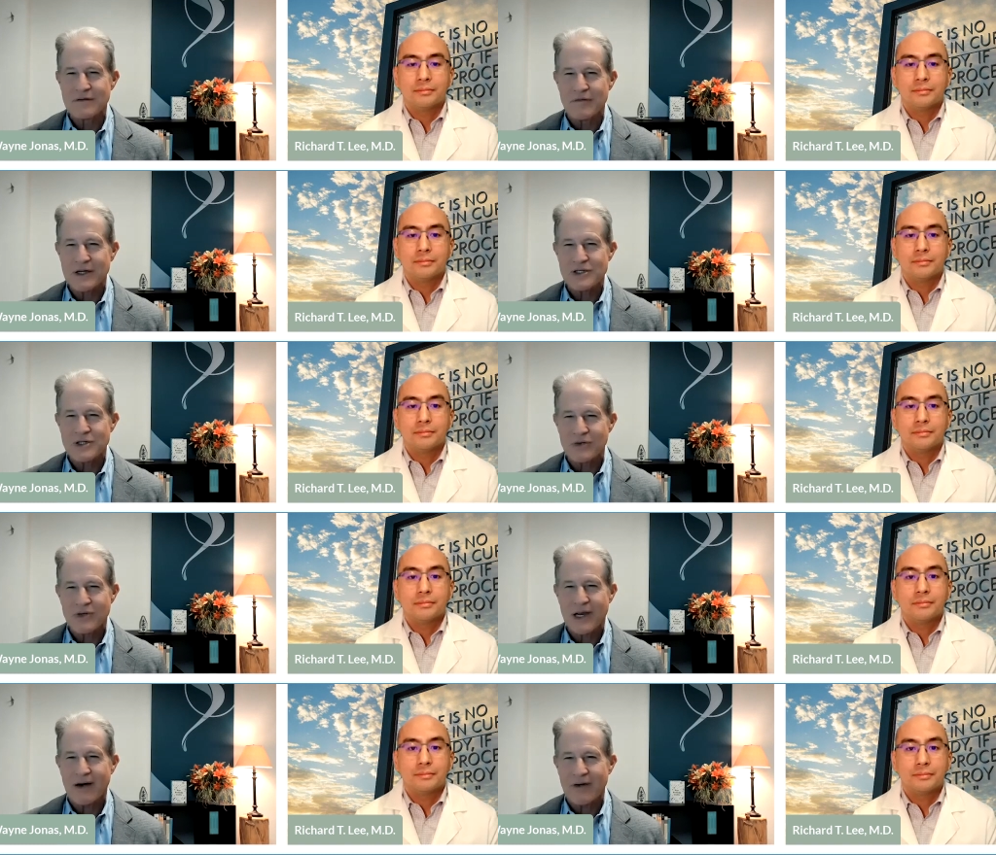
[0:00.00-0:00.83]

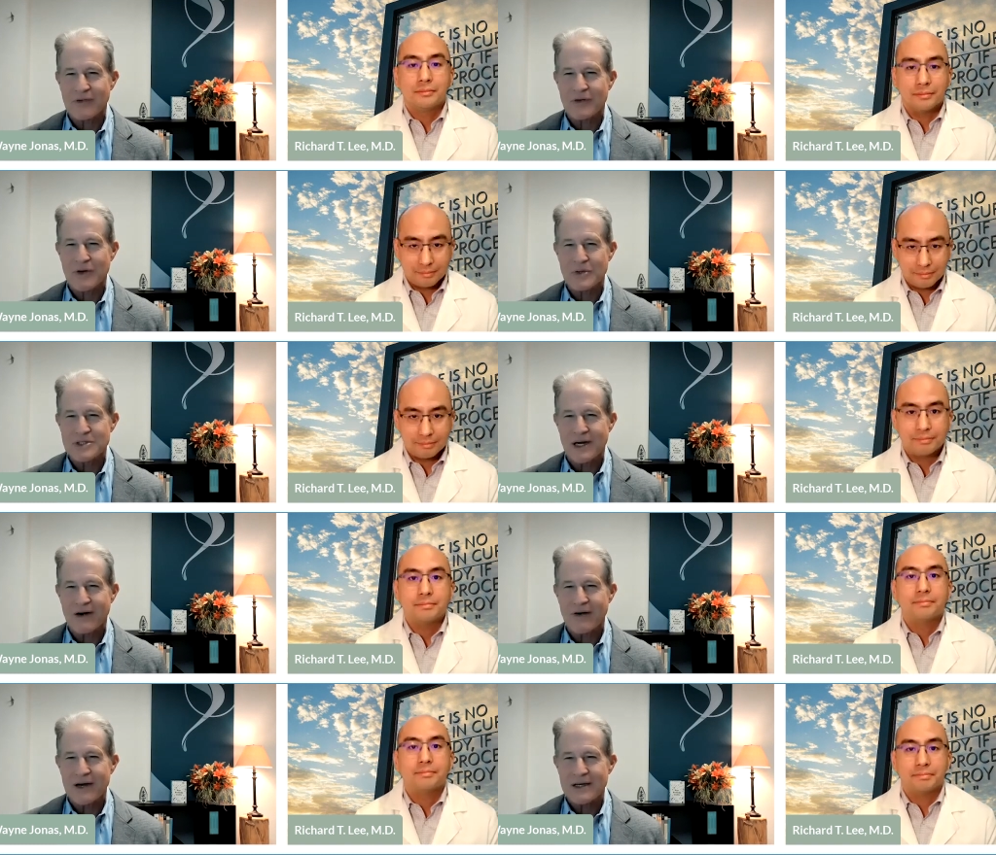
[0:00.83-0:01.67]
Speaker 1: conventional care in those
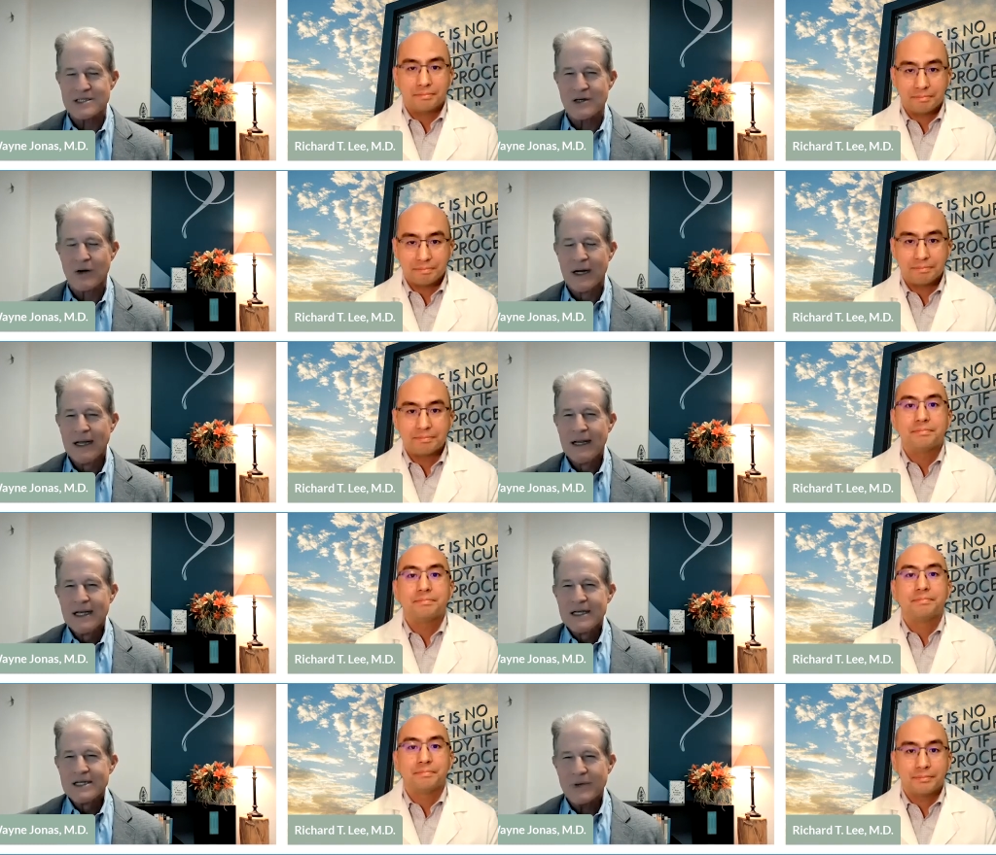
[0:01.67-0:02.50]
areas. So,
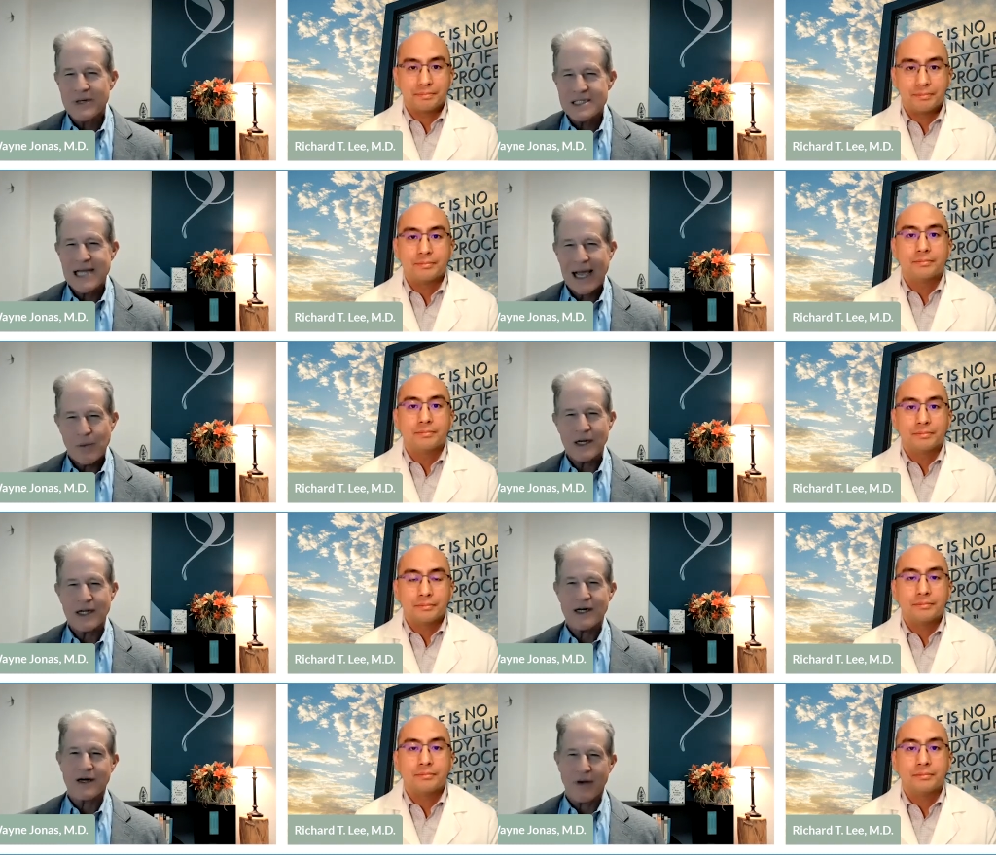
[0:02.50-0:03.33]
so is that
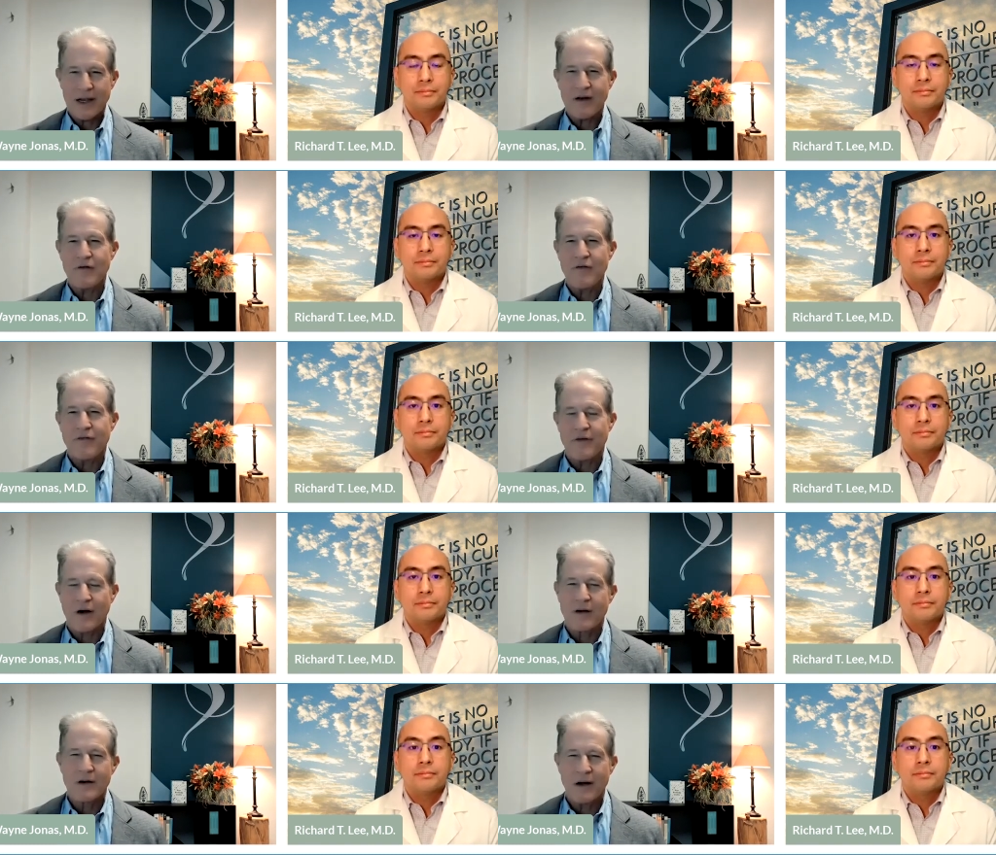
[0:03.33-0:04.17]
what integrative
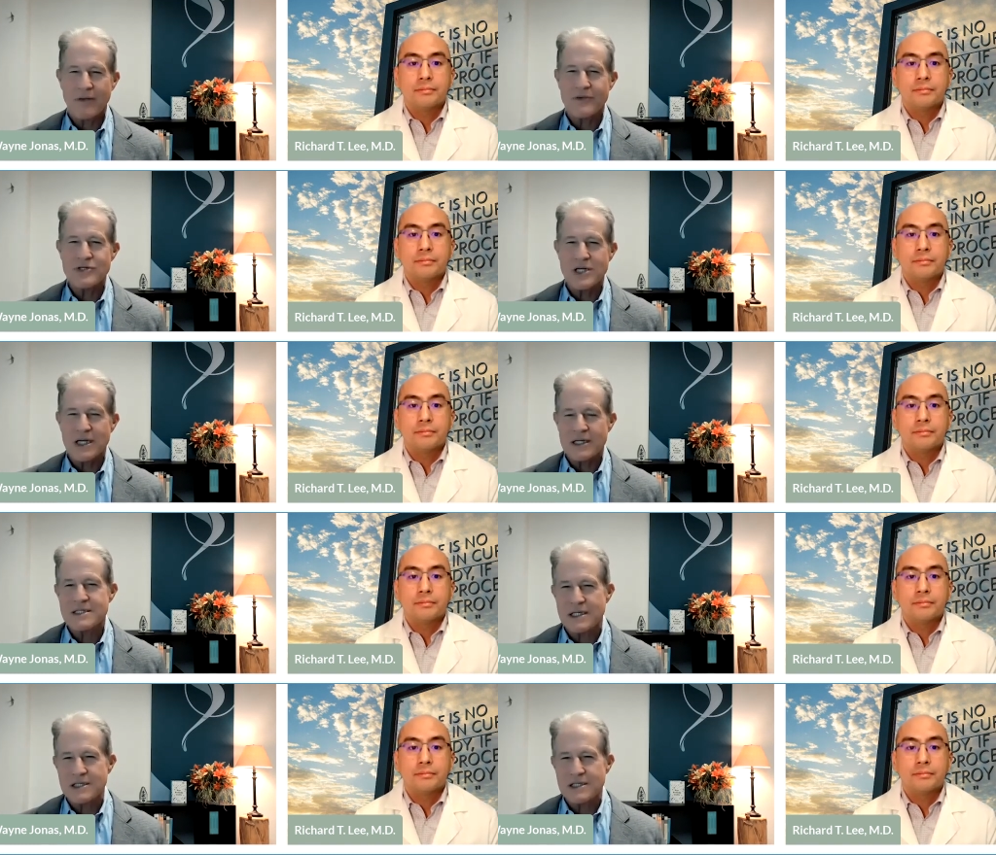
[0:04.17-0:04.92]
oncology is?